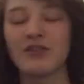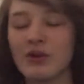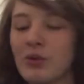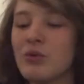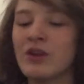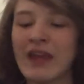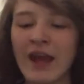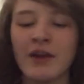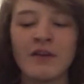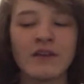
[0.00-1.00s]
So
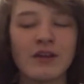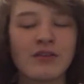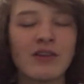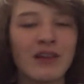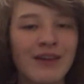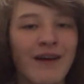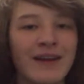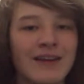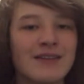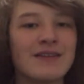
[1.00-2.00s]
getting on this
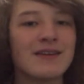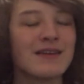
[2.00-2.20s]
light,